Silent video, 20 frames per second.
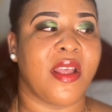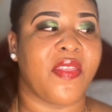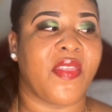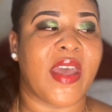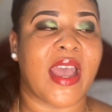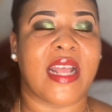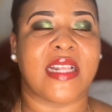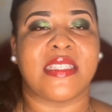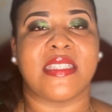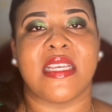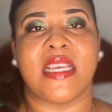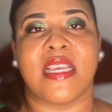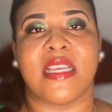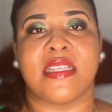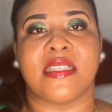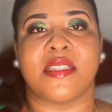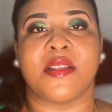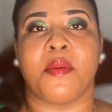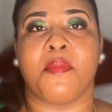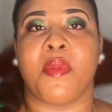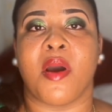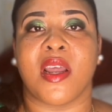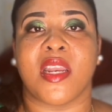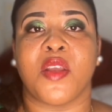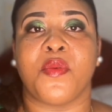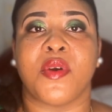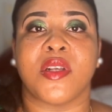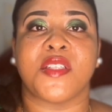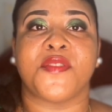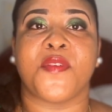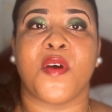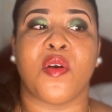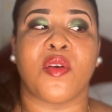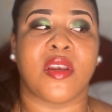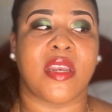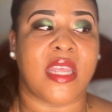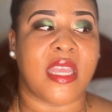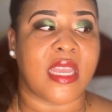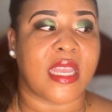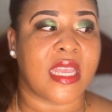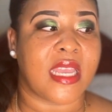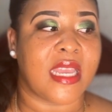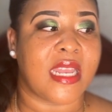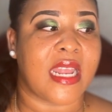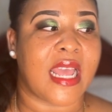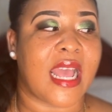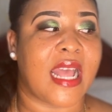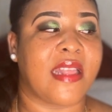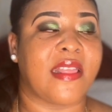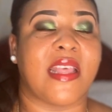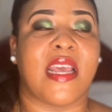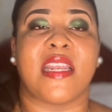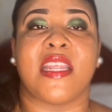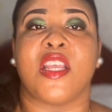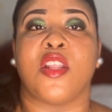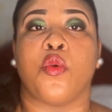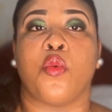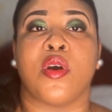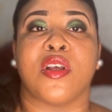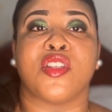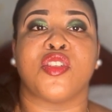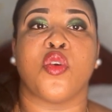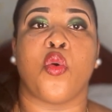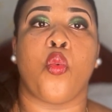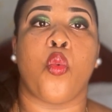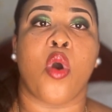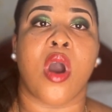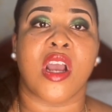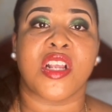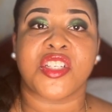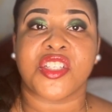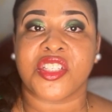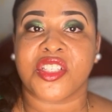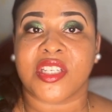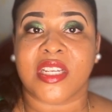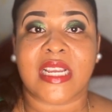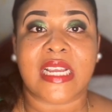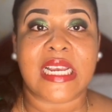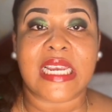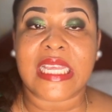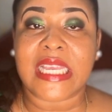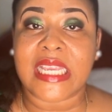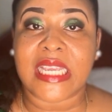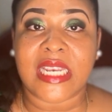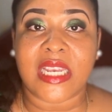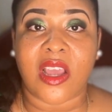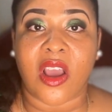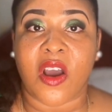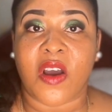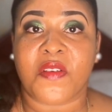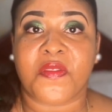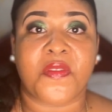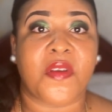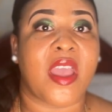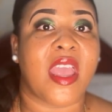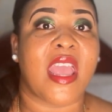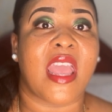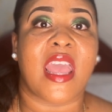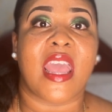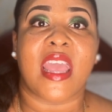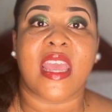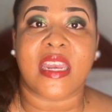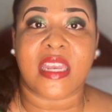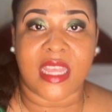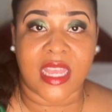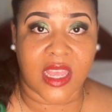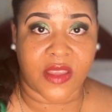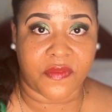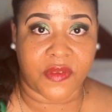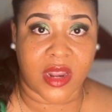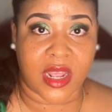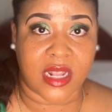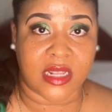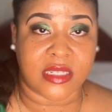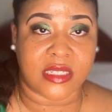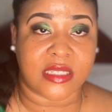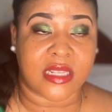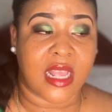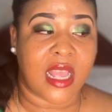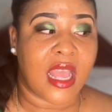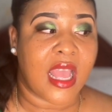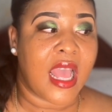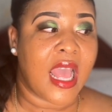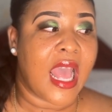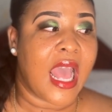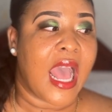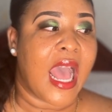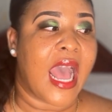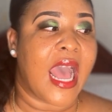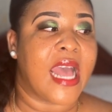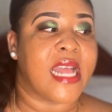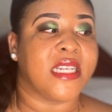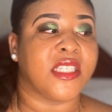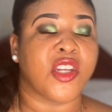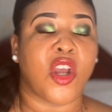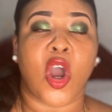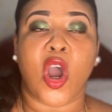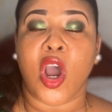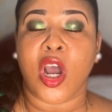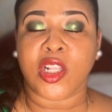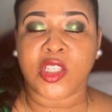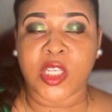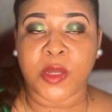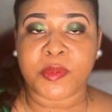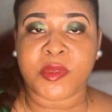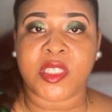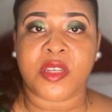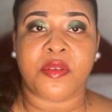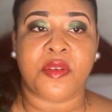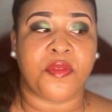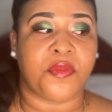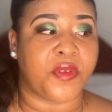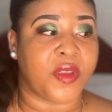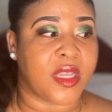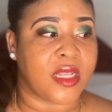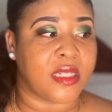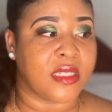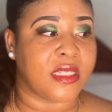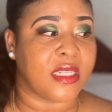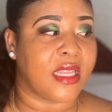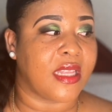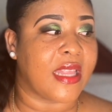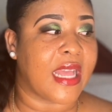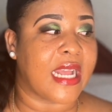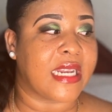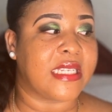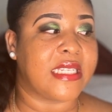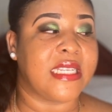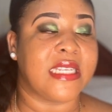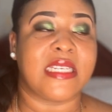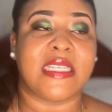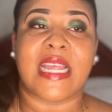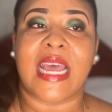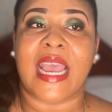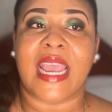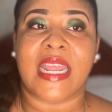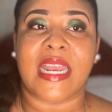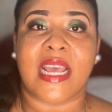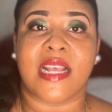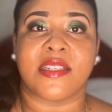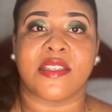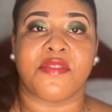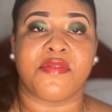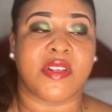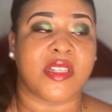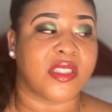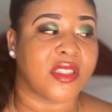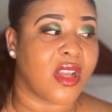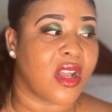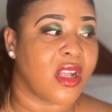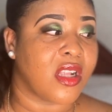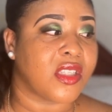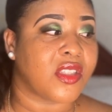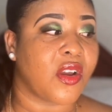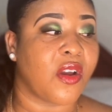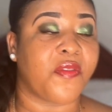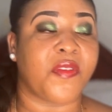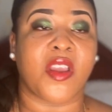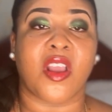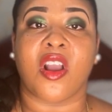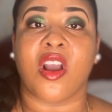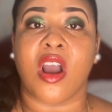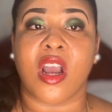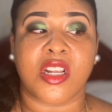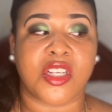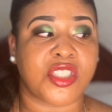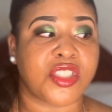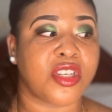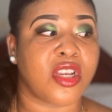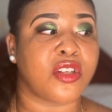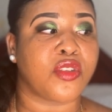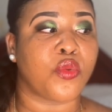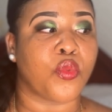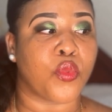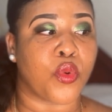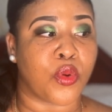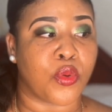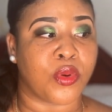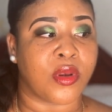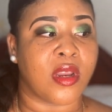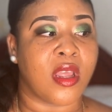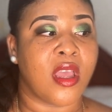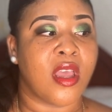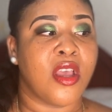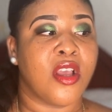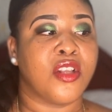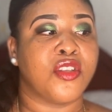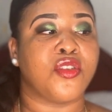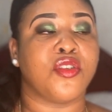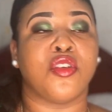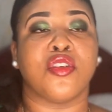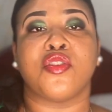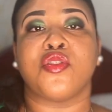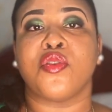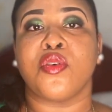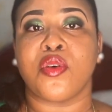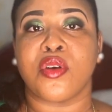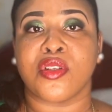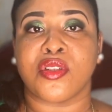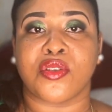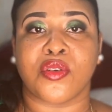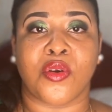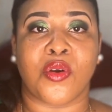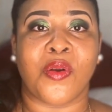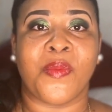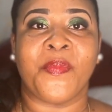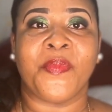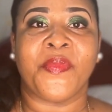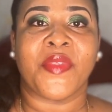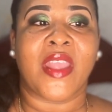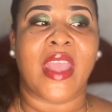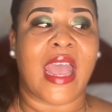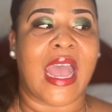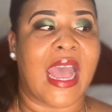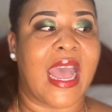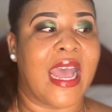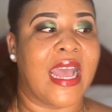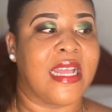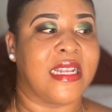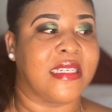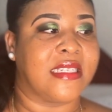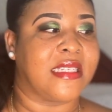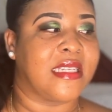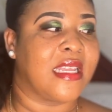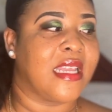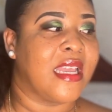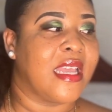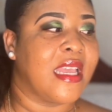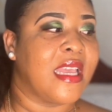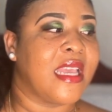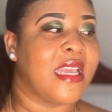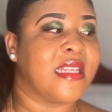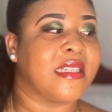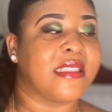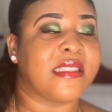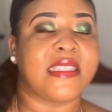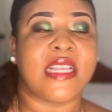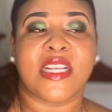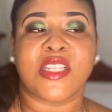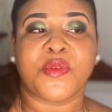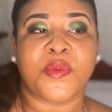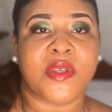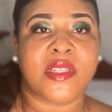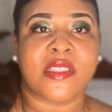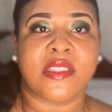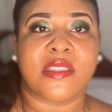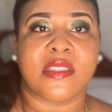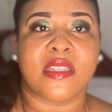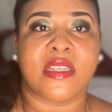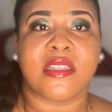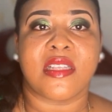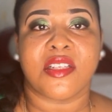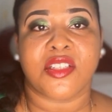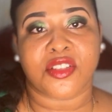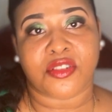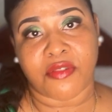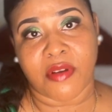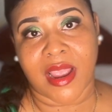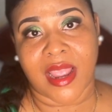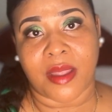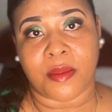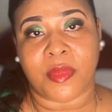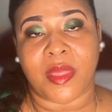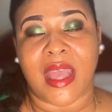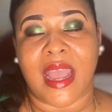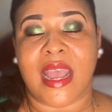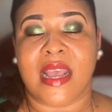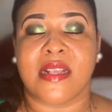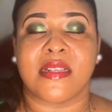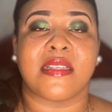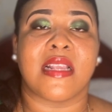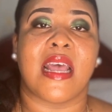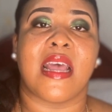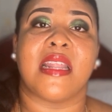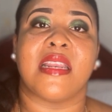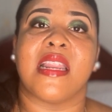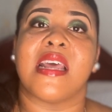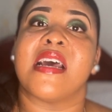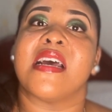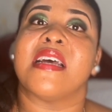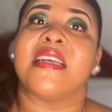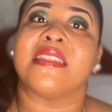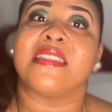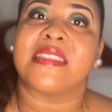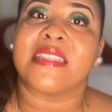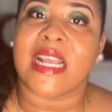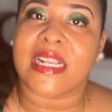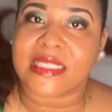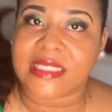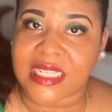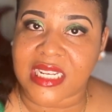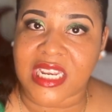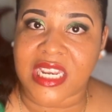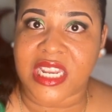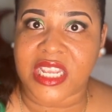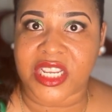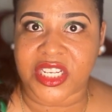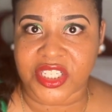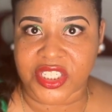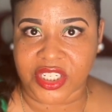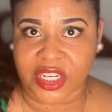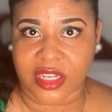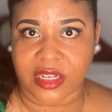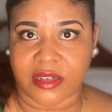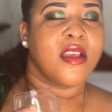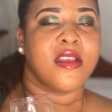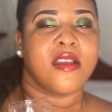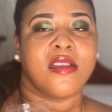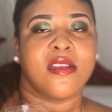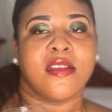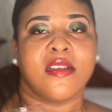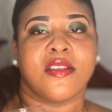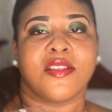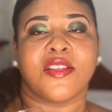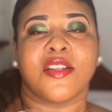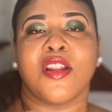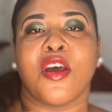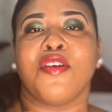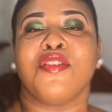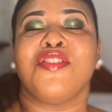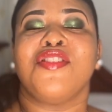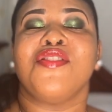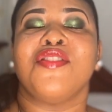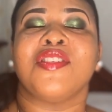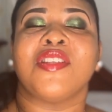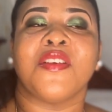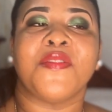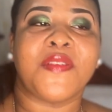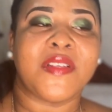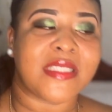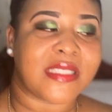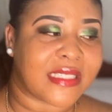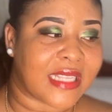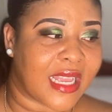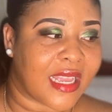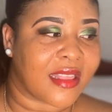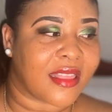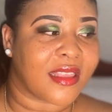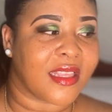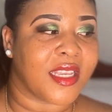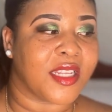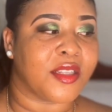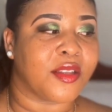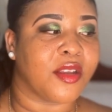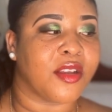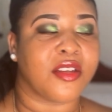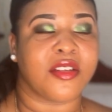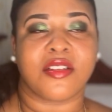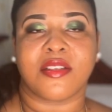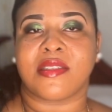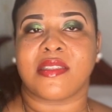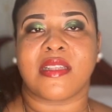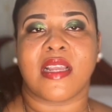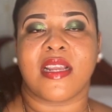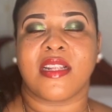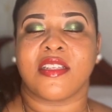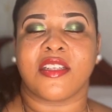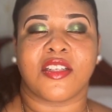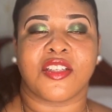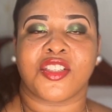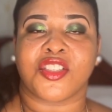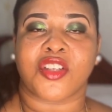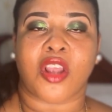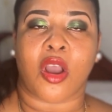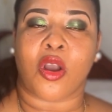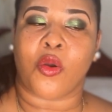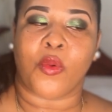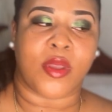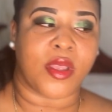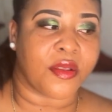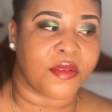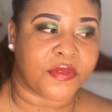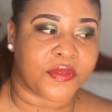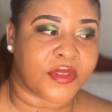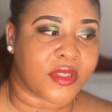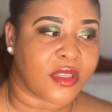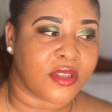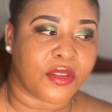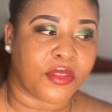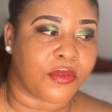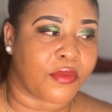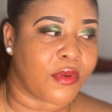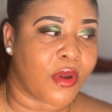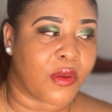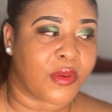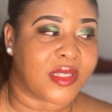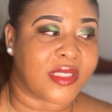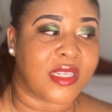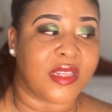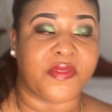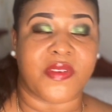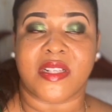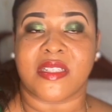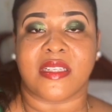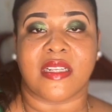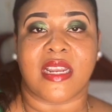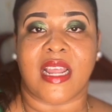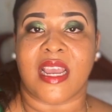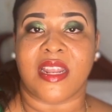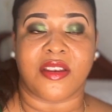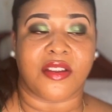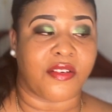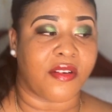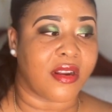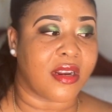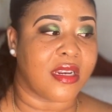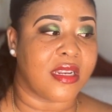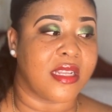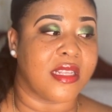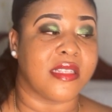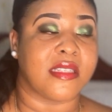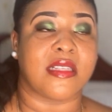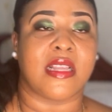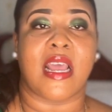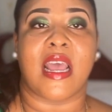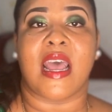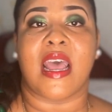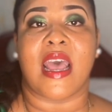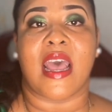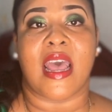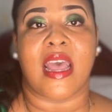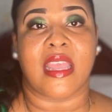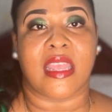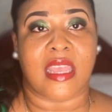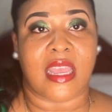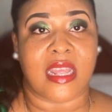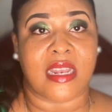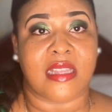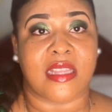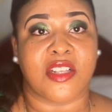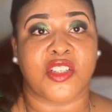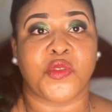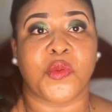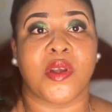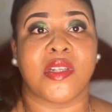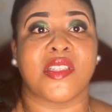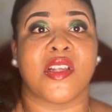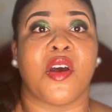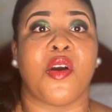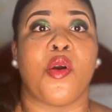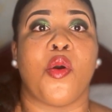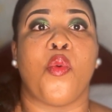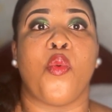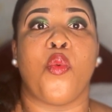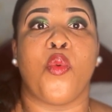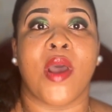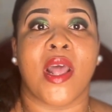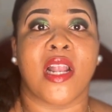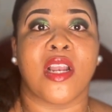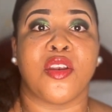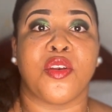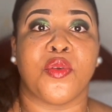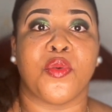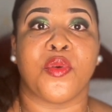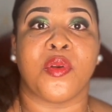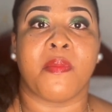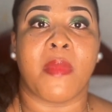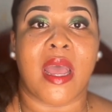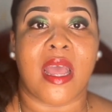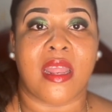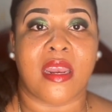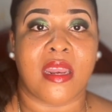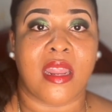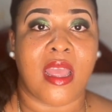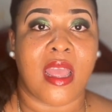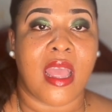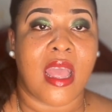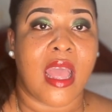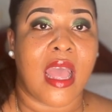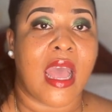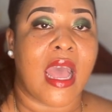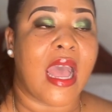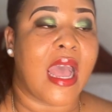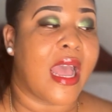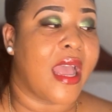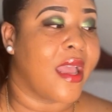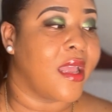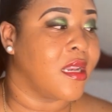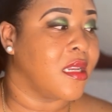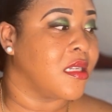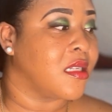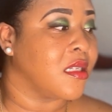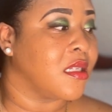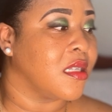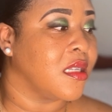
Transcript: that his body was found naked and that it was washed clean of any evidence. And autopsy revealed that he died as a result of a gunshot wound to the torso and his death was described as an assassination. So now news of his death, it sent shockwaves throughout St. Vincent and the Grenadines. Again, this was a well-known man and